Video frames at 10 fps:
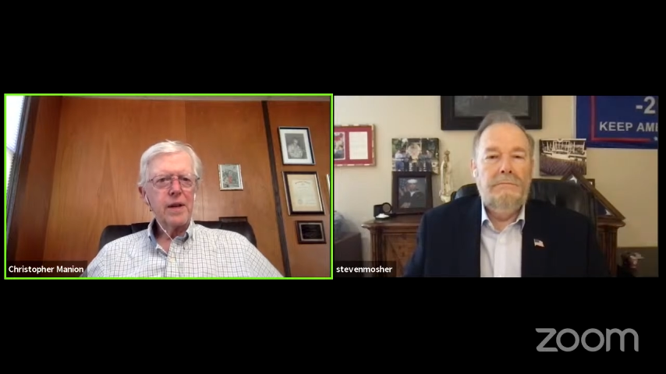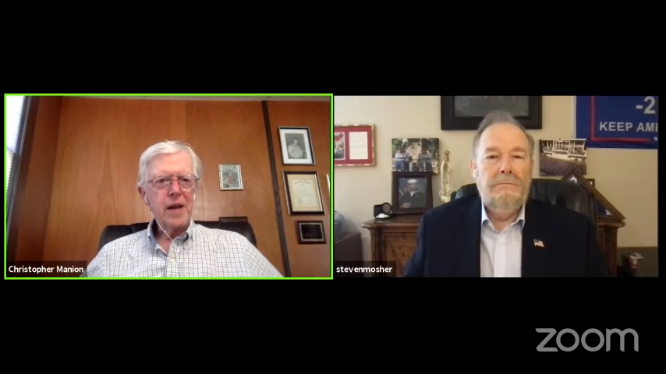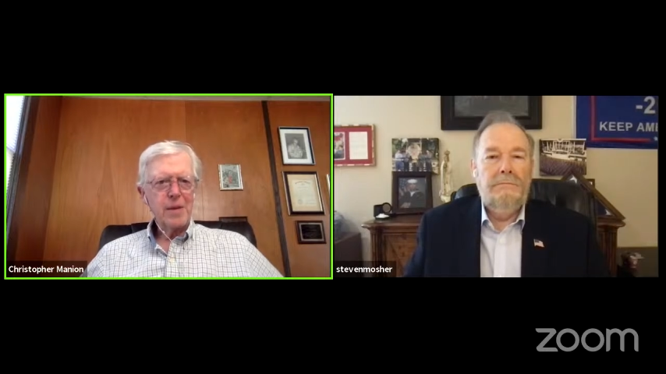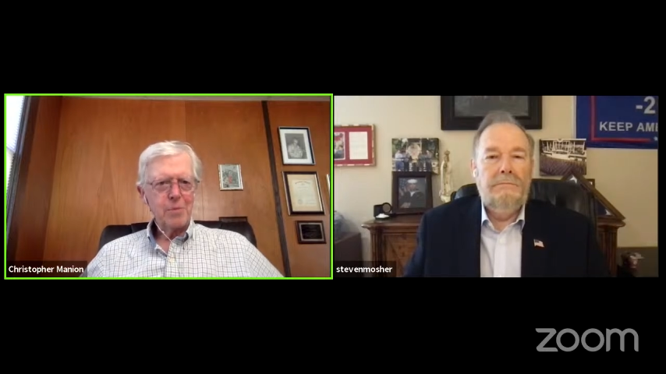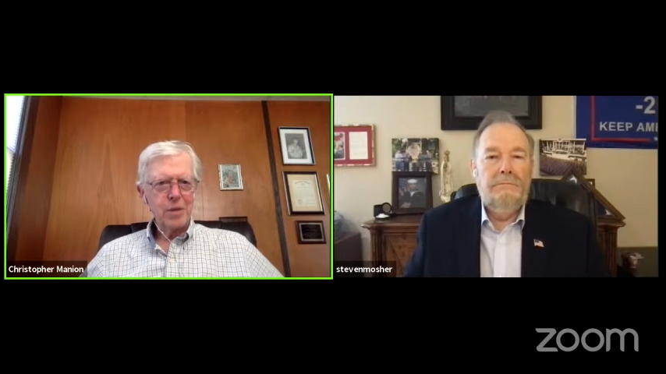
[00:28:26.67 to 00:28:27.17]

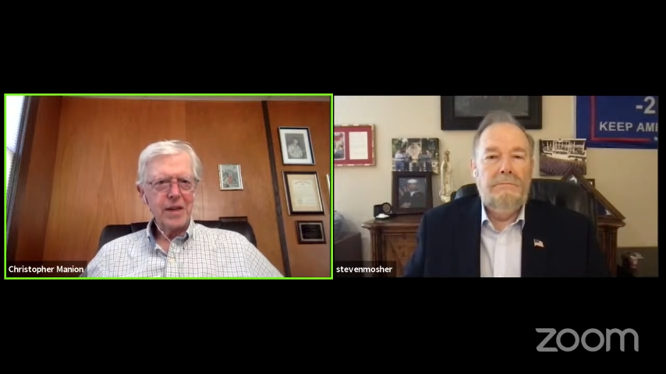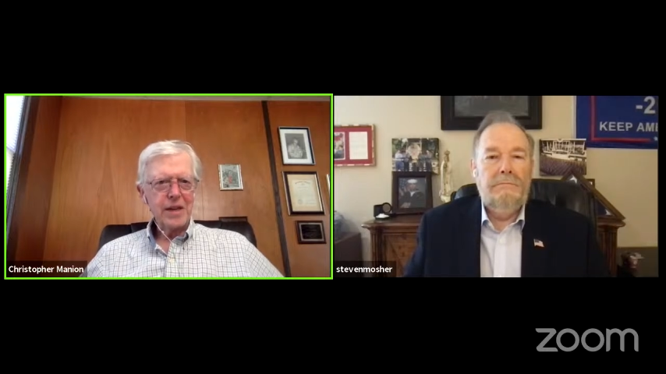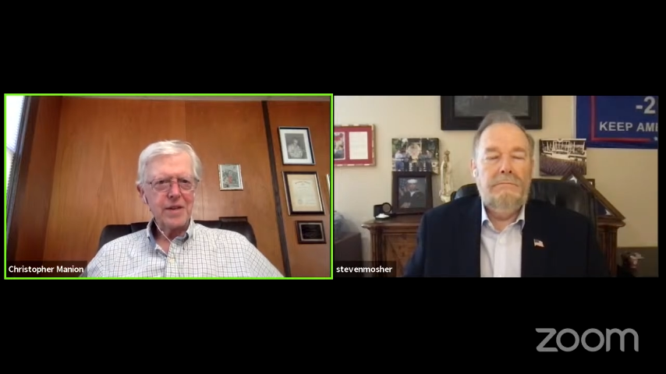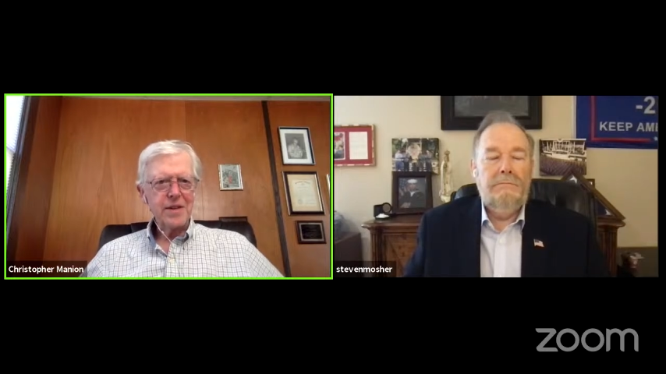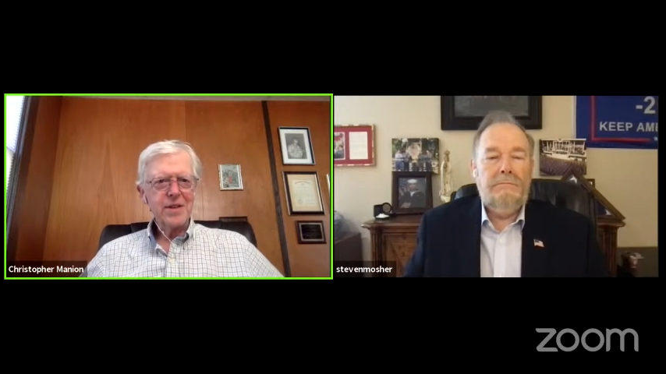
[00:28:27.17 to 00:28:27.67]
Speaker 1: not
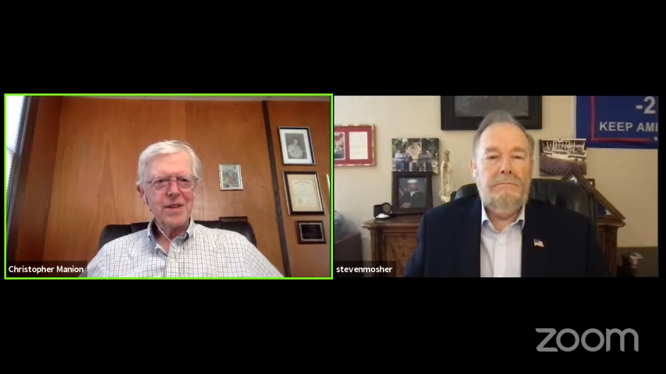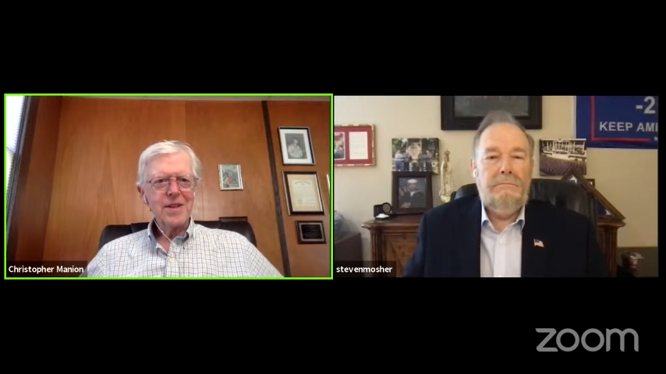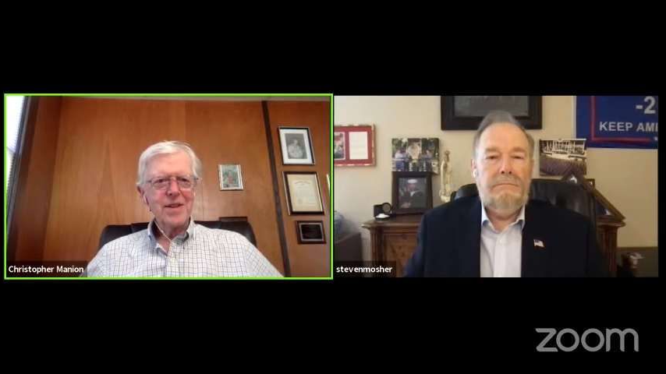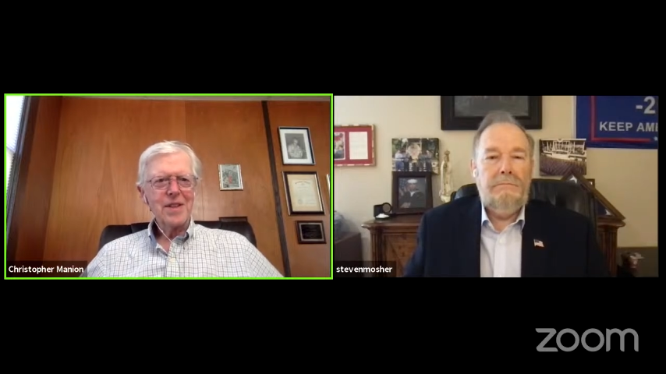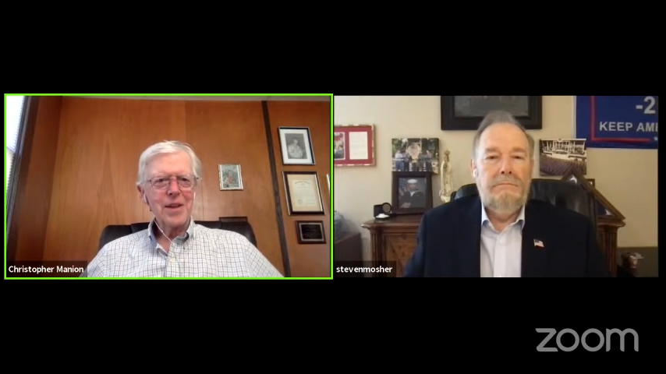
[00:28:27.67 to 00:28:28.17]
blinked.
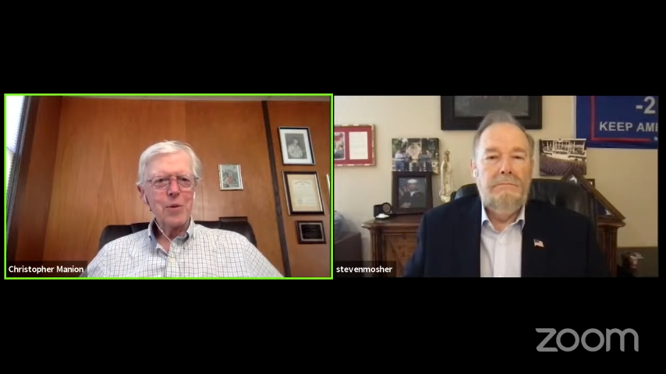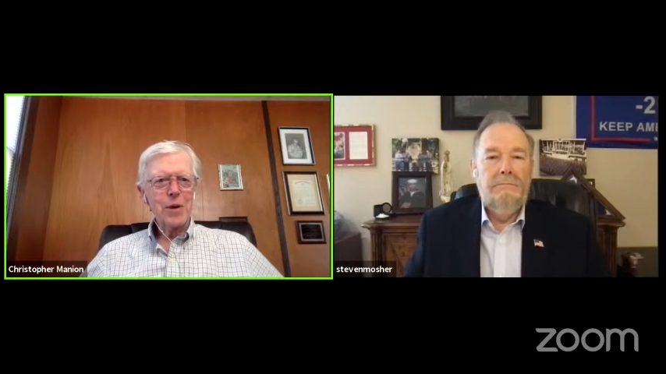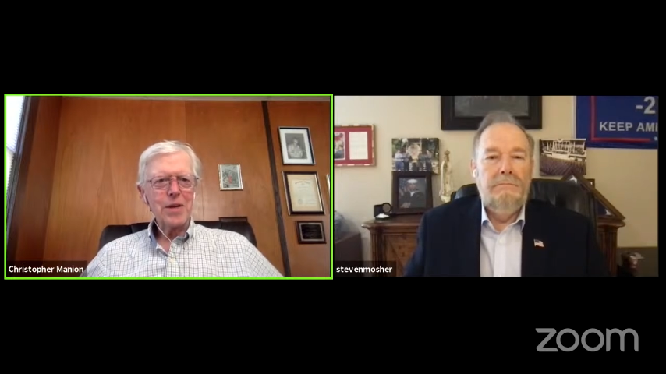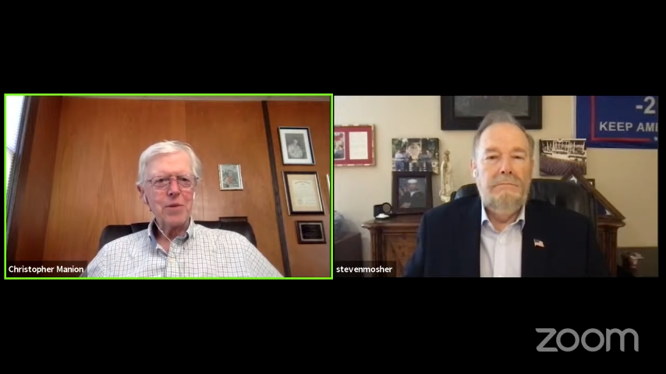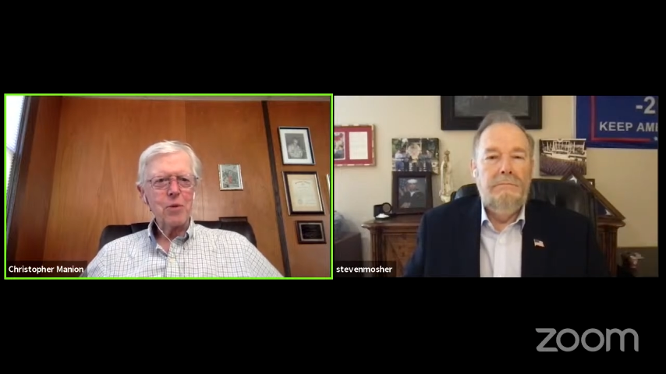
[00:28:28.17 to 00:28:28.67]
They
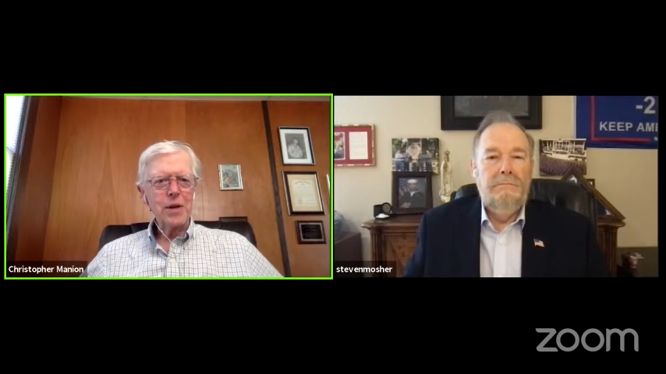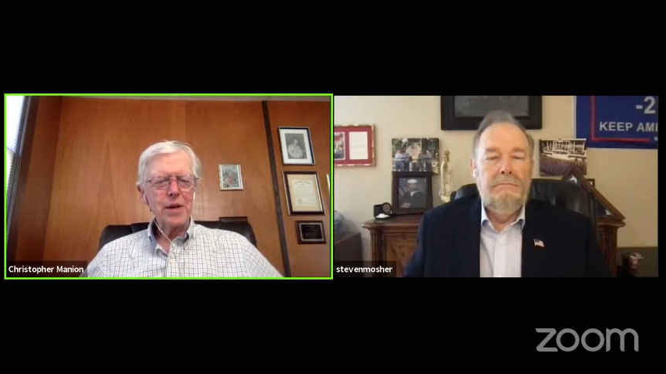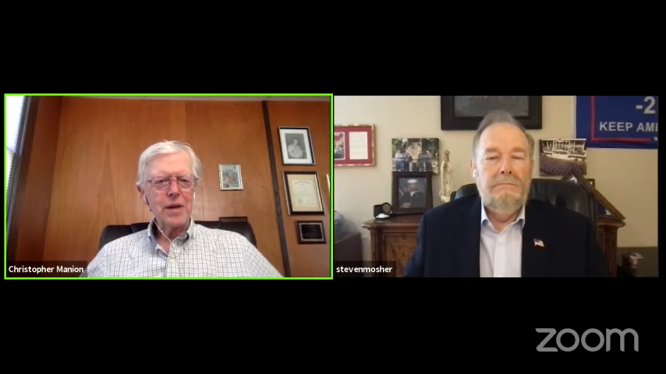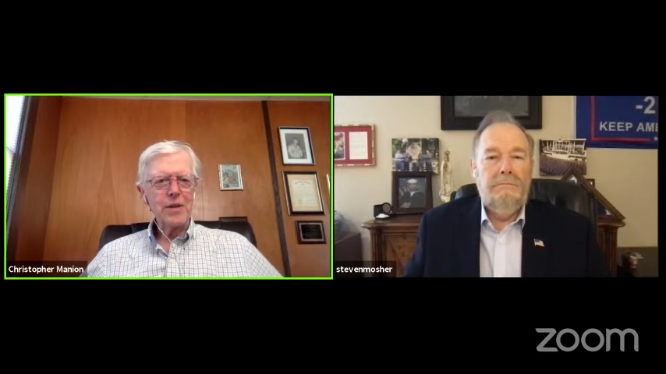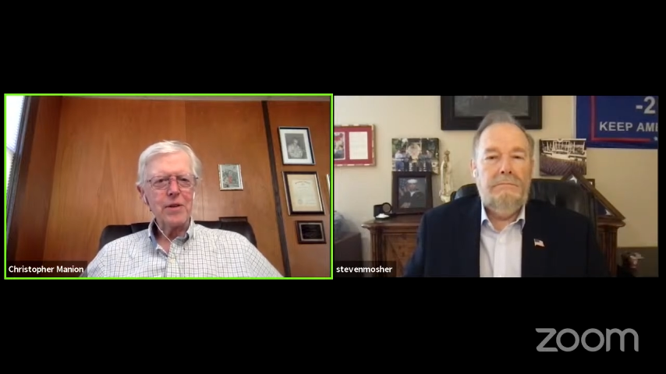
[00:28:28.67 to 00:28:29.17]
winked at one
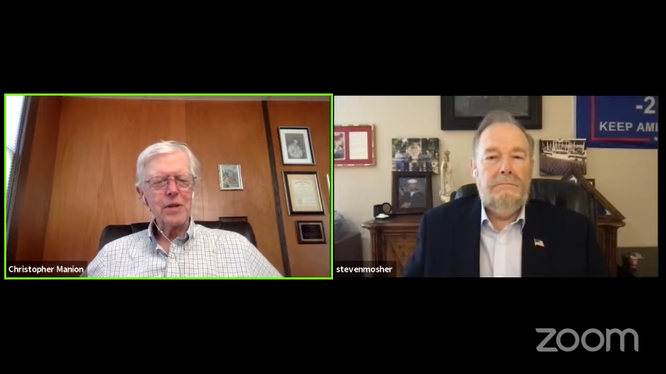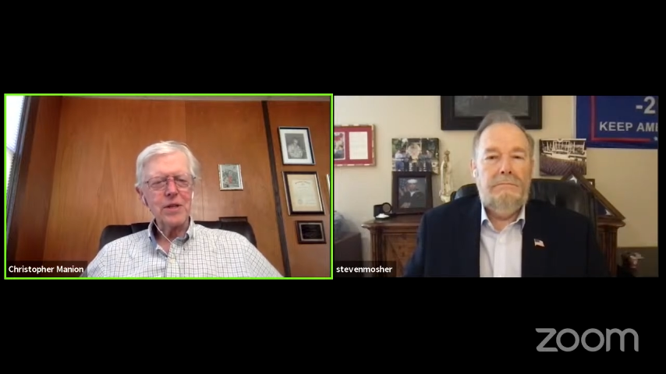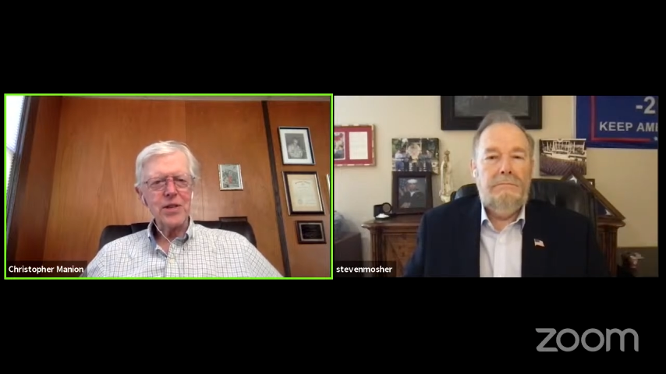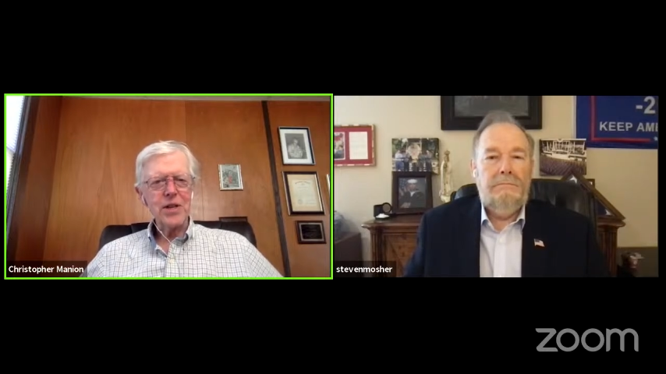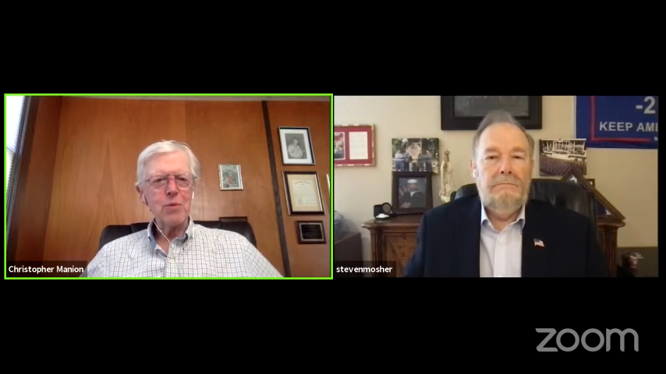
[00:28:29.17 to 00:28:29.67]
another
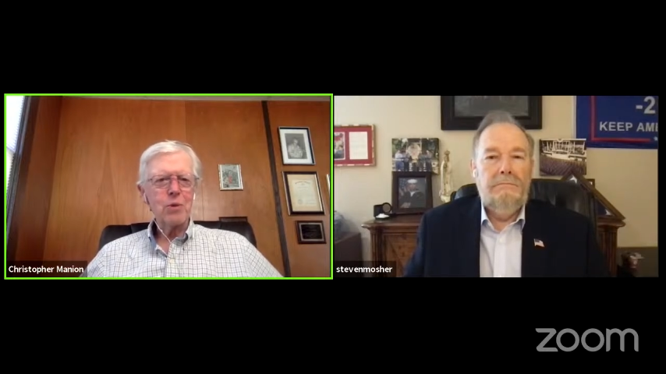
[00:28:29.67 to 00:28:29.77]
and said,